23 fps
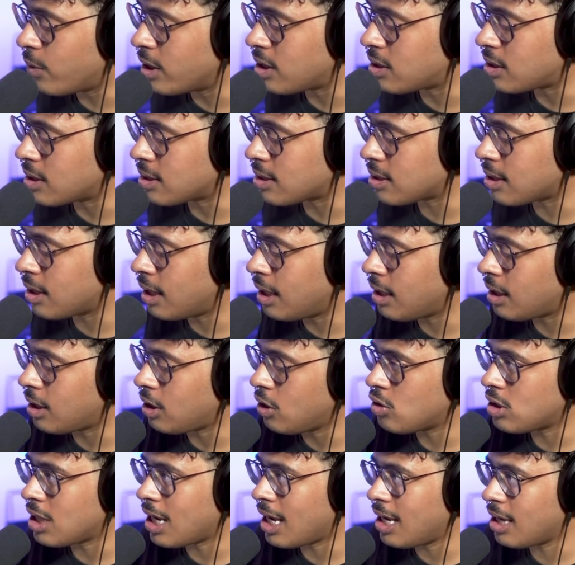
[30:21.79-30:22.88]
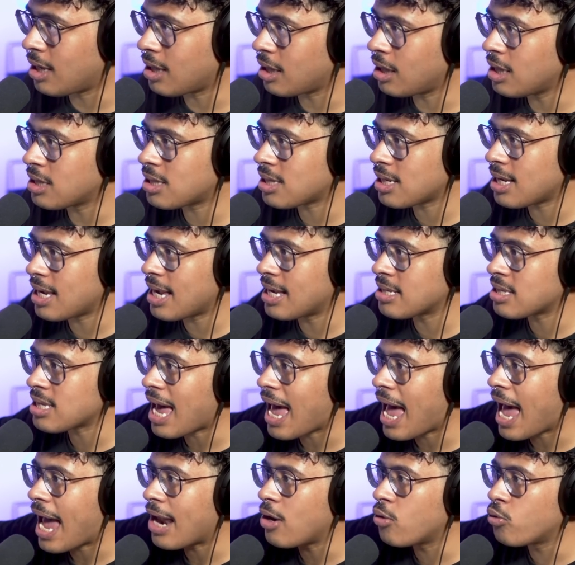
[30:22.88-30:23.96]
which is like you take it's it's
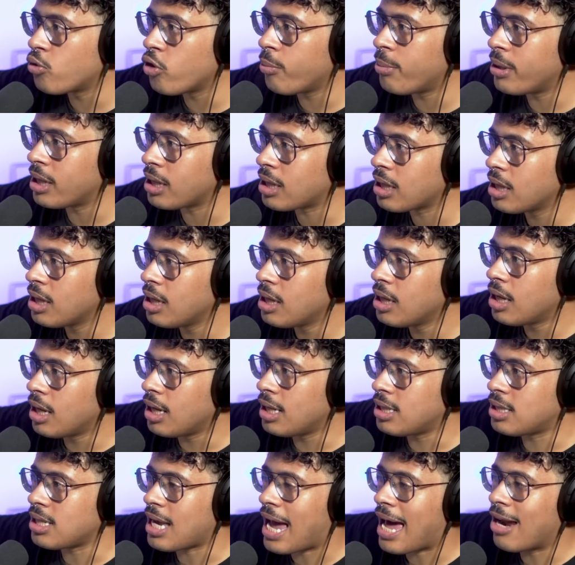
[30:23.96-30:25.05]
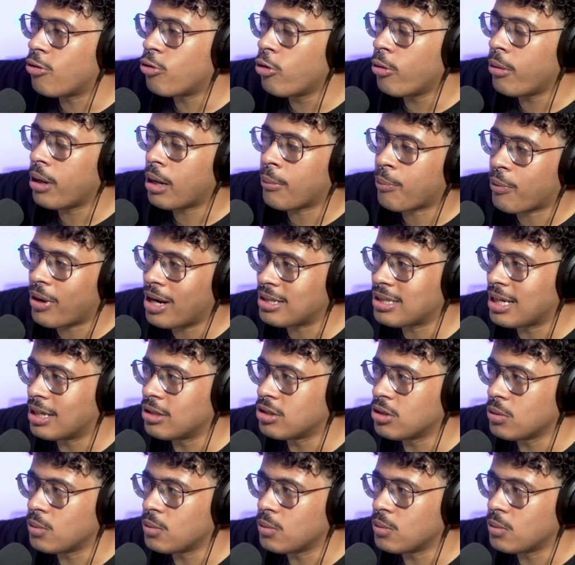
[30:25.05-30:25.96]
anaerobic it's anaerobic breakdown.